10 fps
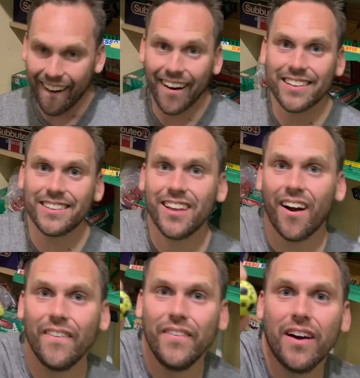I
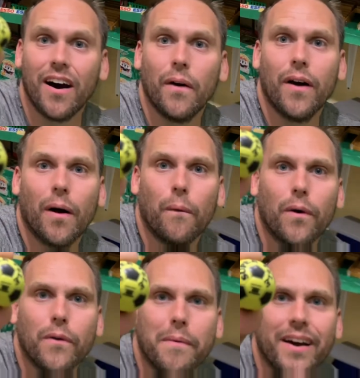don't know how
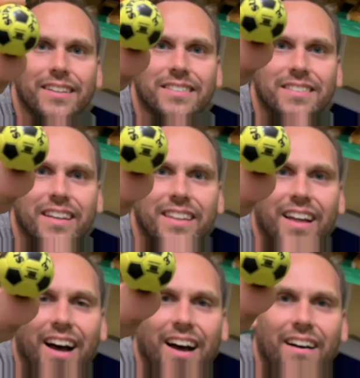well we'd be able to see
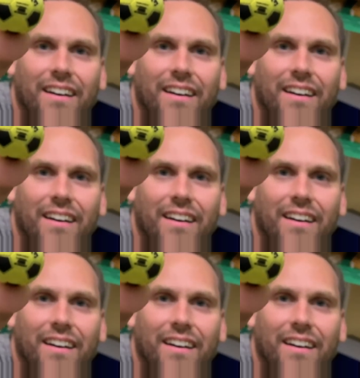that.